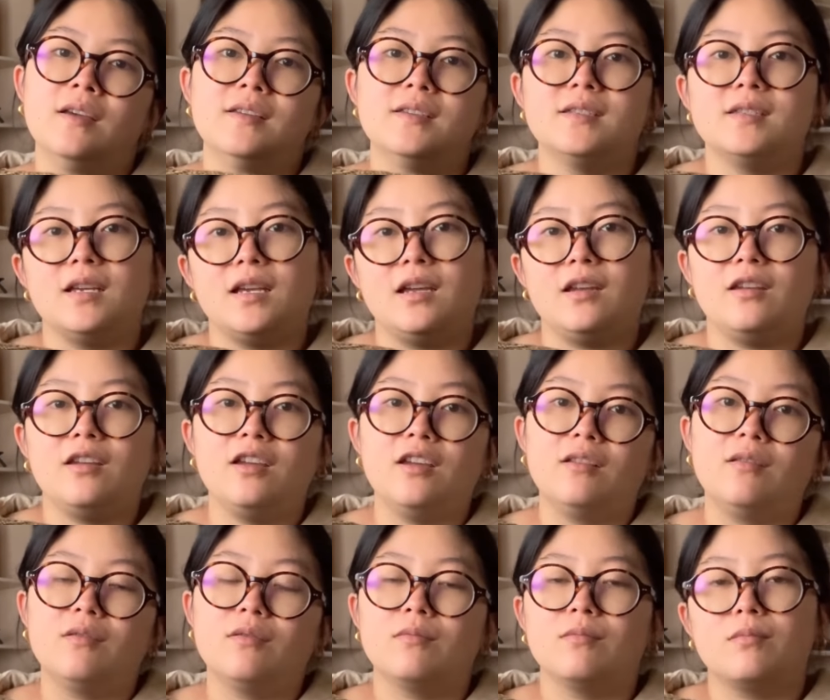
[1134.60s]
say
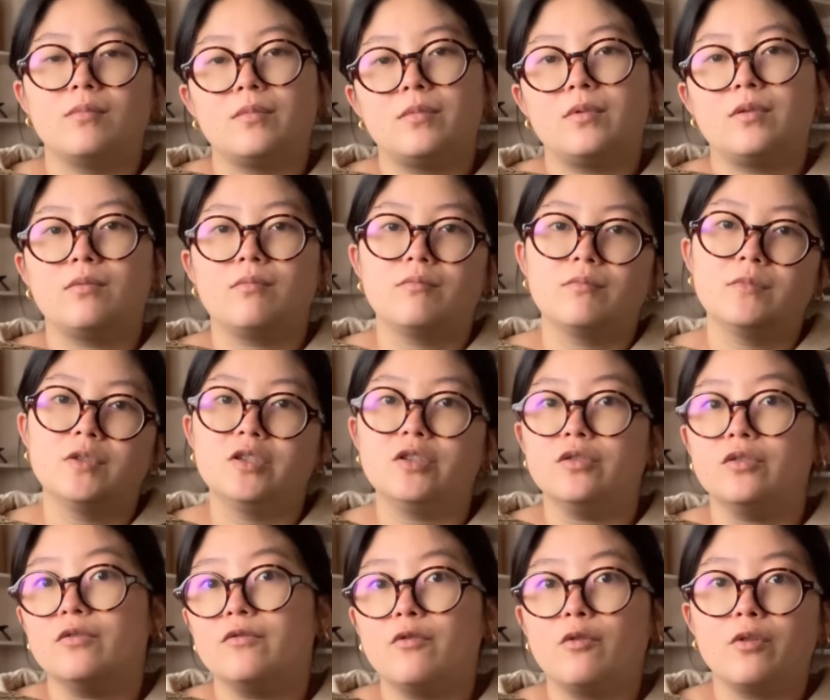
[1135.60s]
knit
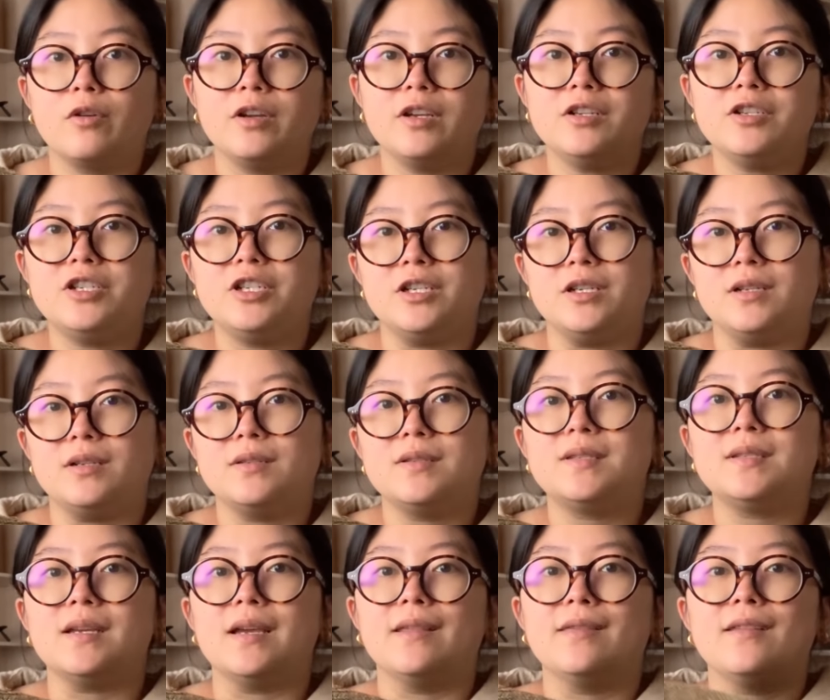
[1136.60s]
2 to 4
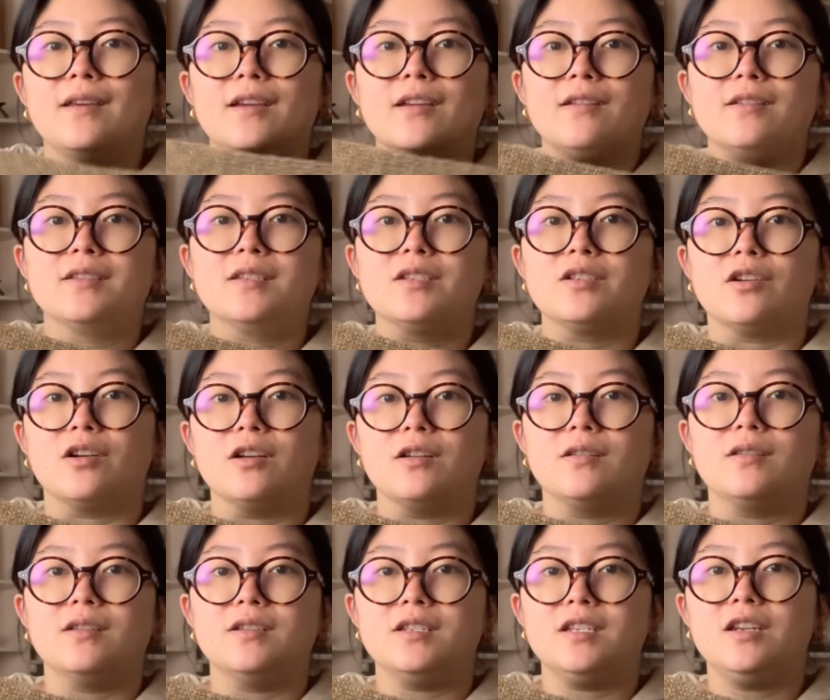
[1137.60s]
inches and then
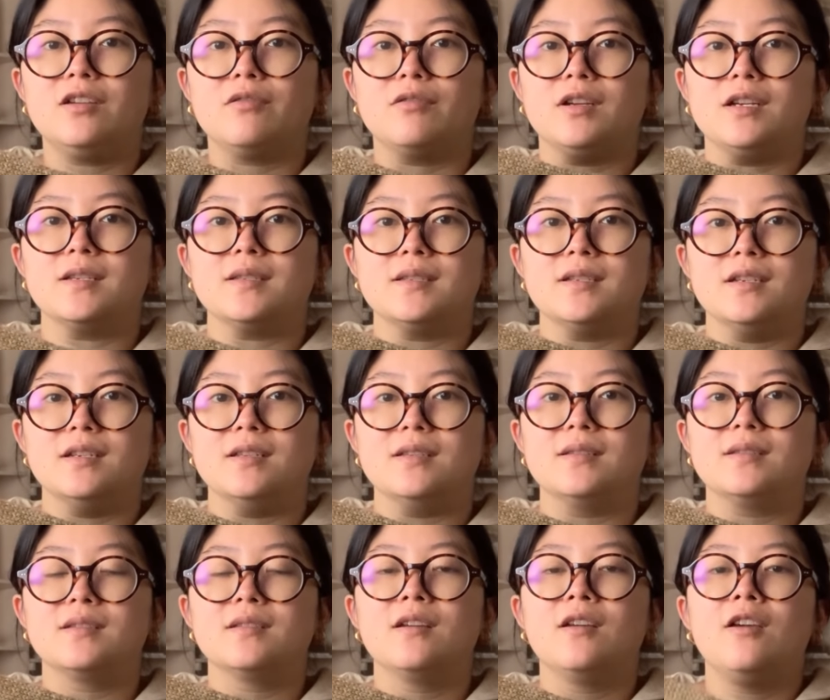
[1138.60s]
start the
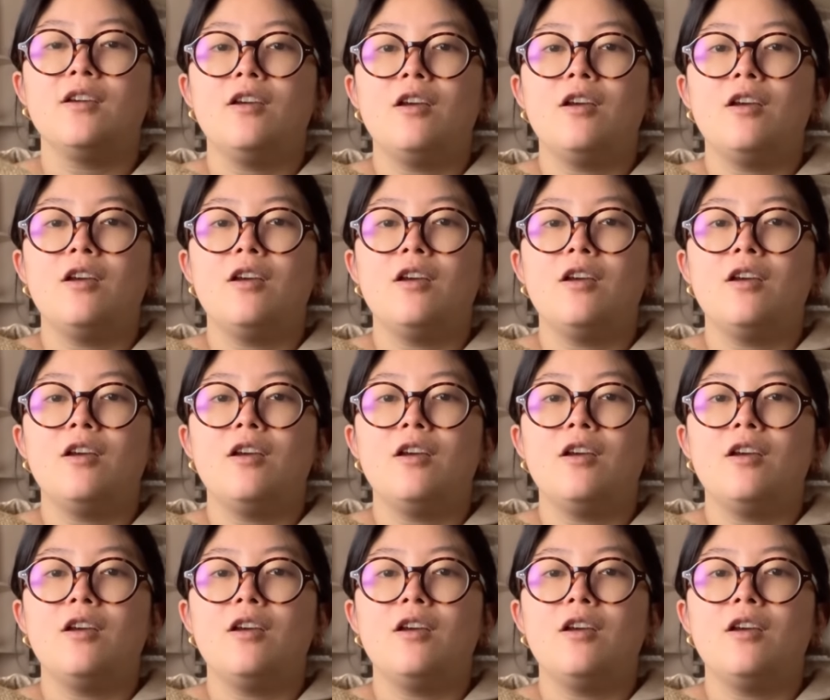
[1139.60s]
decreases,